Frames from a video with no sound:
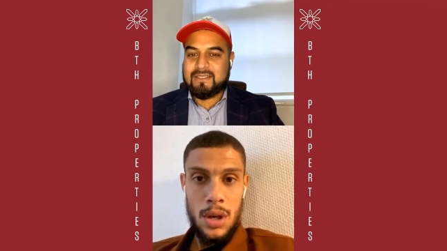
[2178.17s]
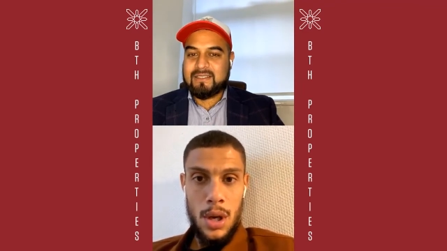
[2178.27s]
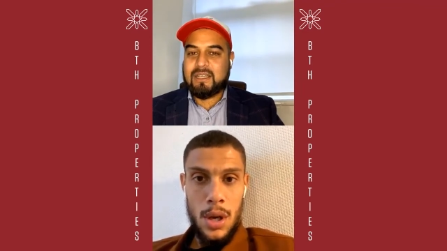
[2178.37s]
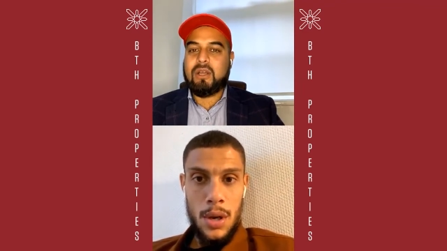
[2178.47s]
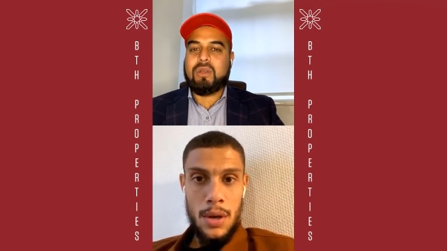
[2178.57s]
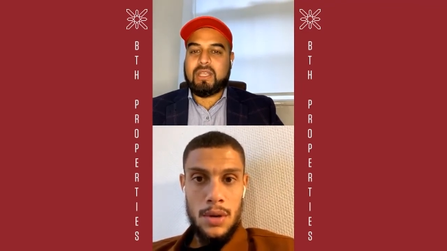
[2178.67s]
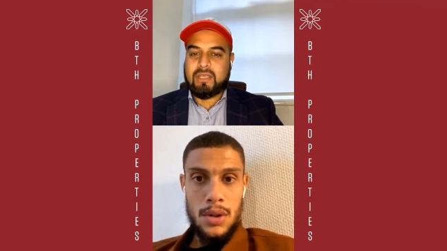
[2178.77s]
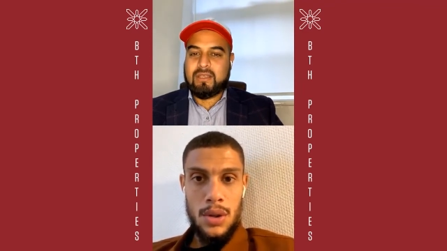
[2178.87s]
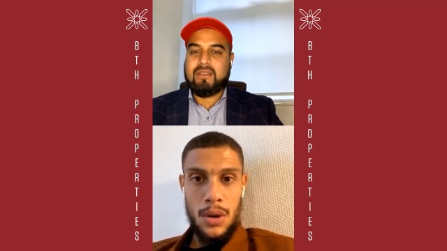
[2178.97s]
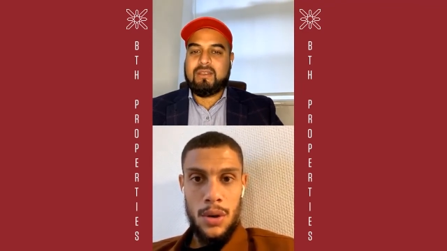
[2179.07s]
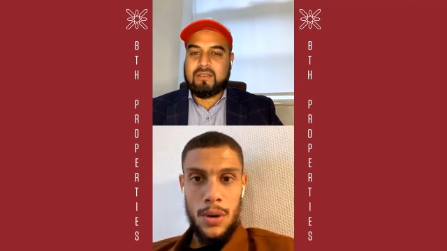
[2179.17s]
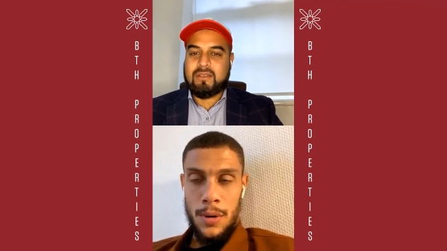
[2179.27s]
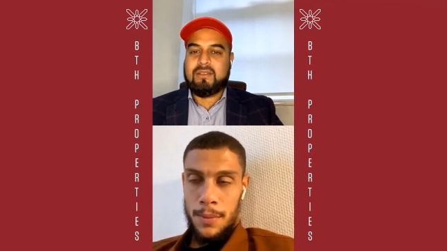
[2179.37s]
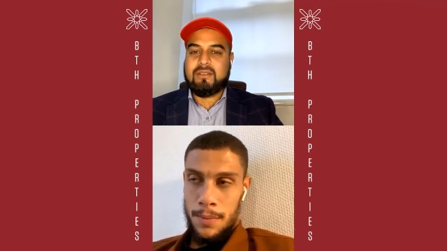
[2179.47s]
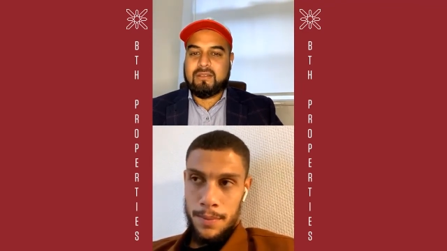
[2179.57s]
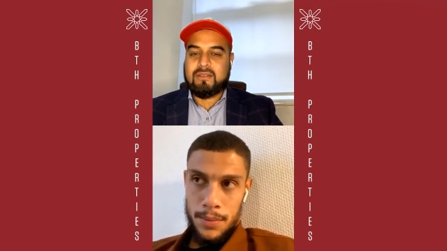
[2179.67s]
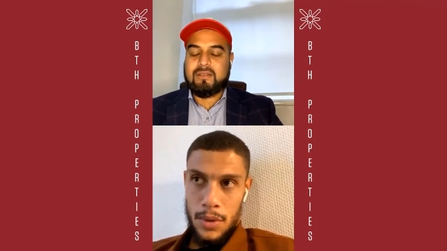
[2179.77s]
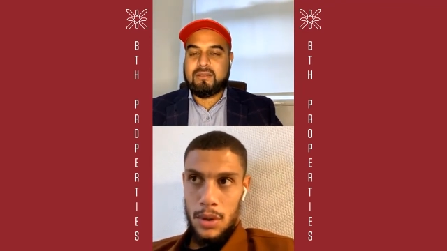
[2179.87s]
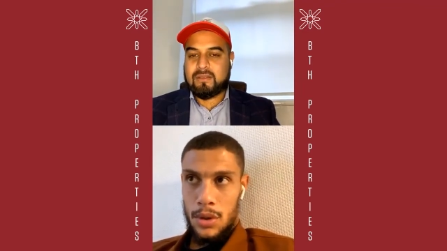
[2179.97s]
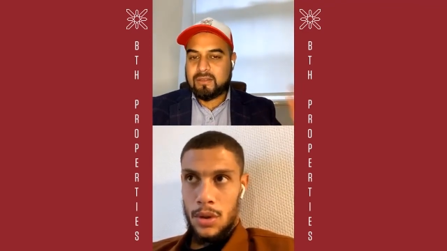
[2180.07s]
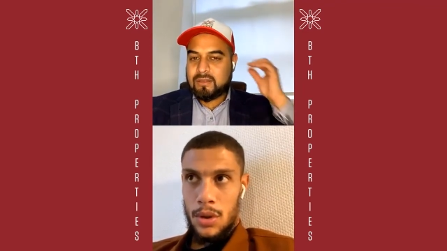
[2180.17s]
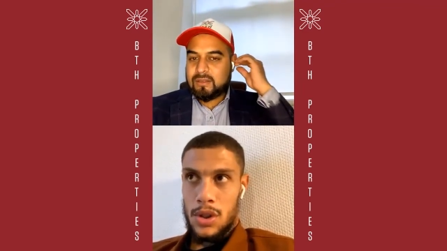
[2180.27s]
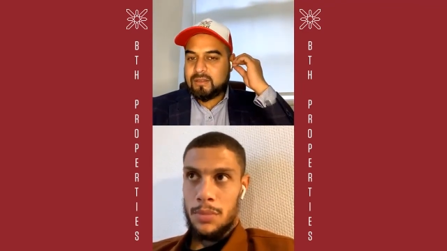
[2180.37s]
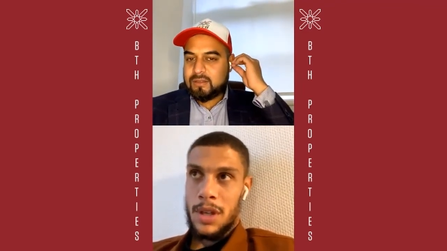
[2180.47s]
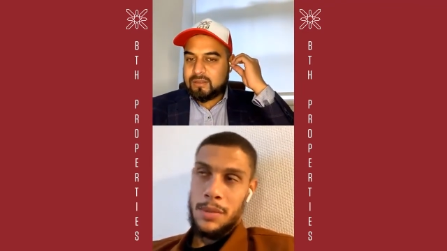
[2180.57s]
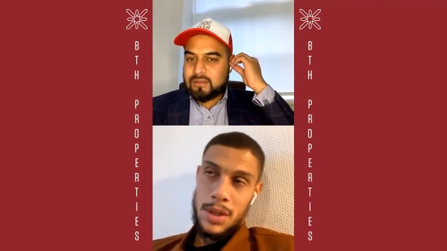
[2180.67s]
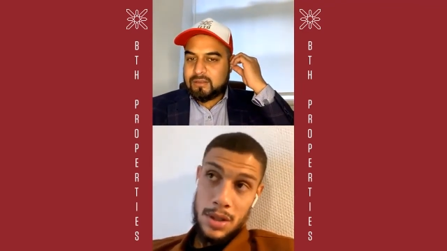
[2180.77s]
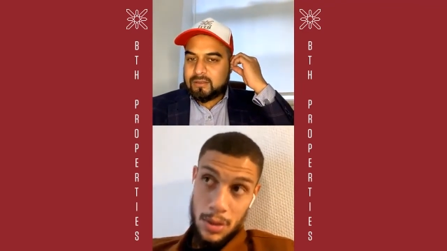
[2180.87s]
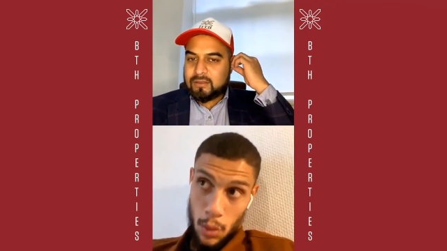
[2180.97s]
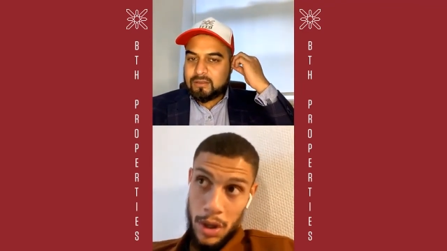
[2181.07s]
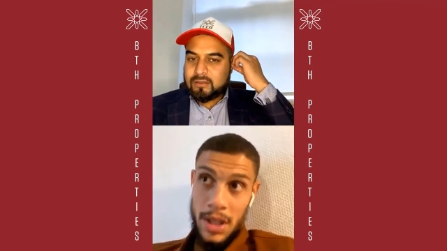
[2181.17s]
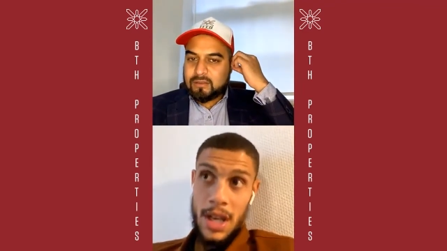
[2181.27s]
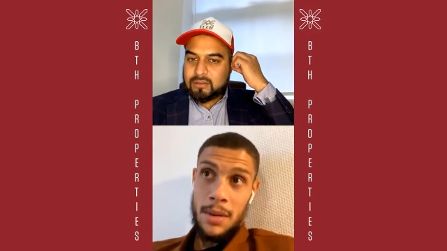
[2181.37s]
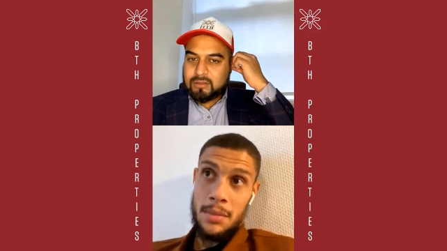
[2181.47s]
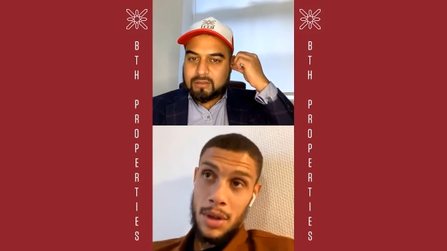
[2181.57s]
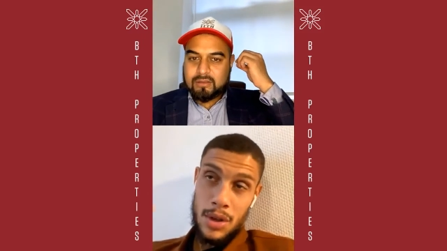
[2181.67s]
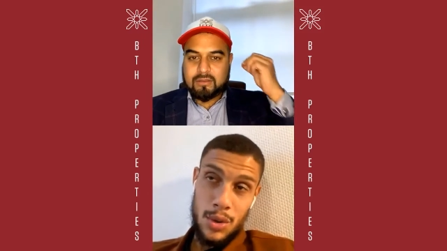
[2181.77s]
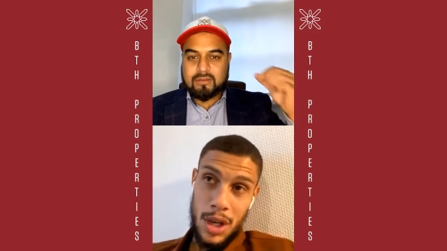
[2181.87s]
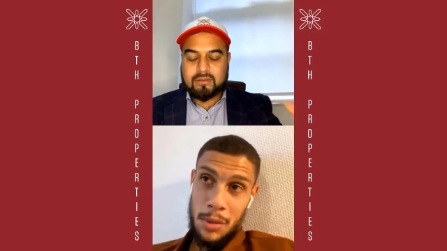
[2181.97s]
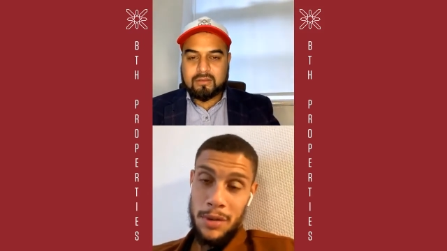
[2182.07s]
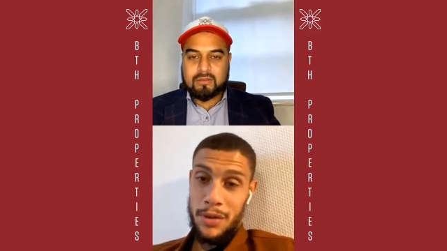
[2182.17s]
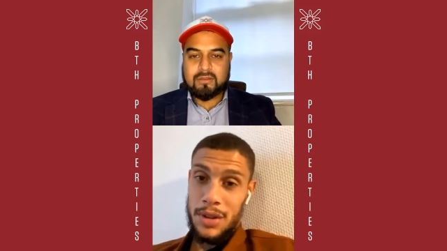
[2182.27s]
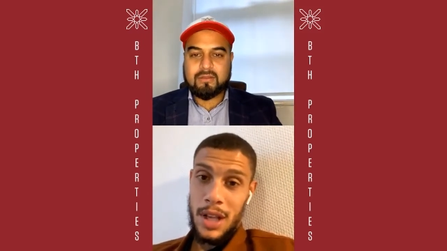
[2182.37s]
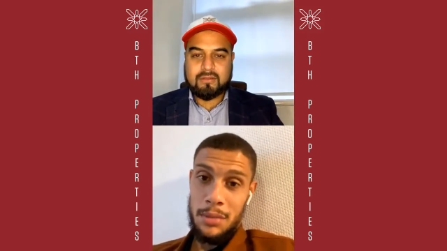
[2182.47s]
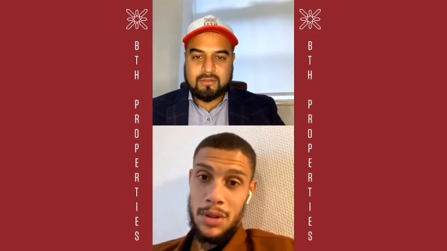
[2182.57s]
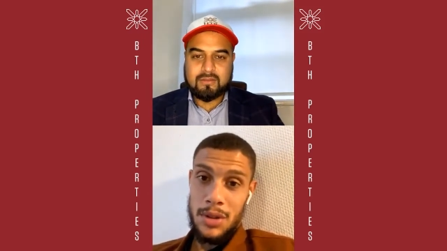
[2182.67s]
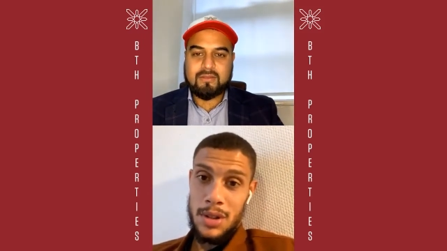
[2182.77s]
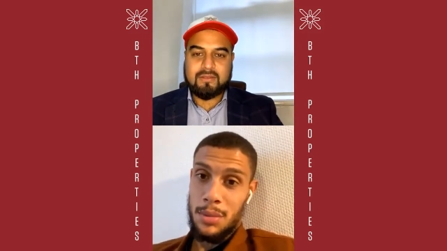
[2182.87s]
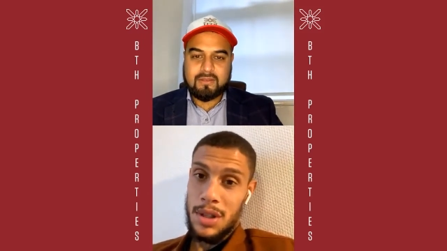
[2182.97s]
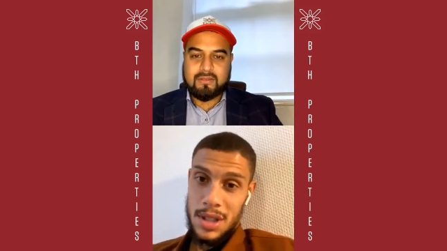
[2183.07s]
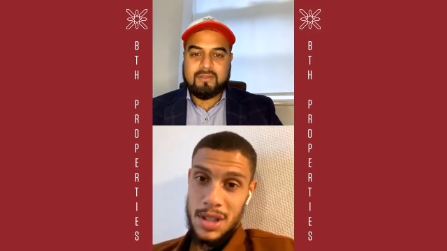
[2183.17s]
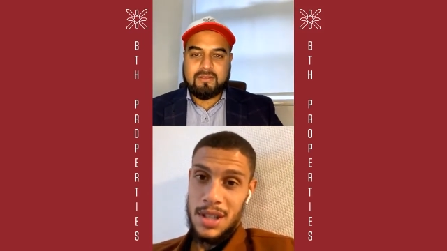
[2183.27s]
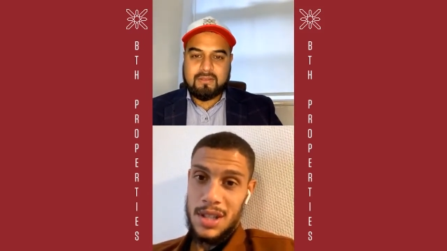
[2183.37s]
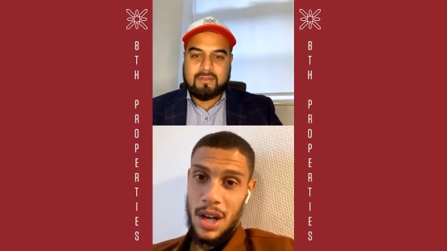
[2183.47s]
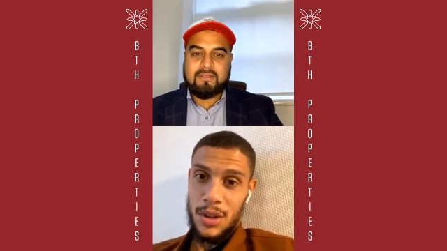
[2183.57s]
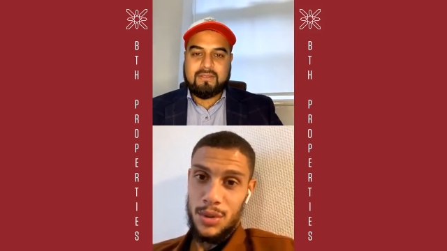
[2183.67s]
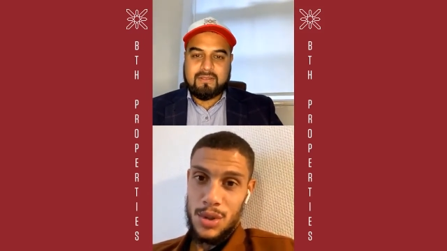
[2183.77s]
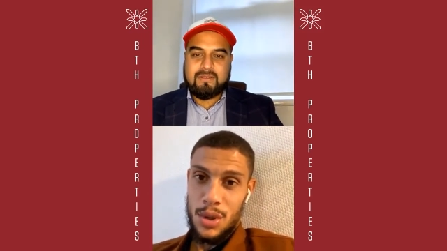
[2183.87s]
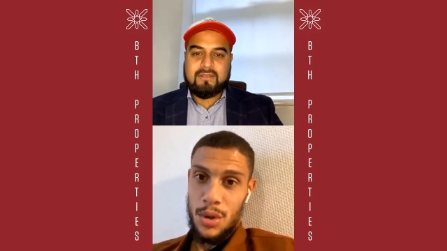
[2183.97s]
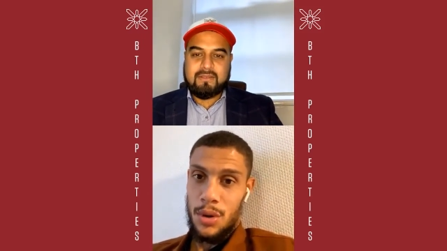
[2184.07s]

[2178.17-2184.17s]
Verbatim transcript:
Speaker 1: Okay. So, you know, sometimes it's in one game because you came on for 10 minutes, but it's, it's hard to score.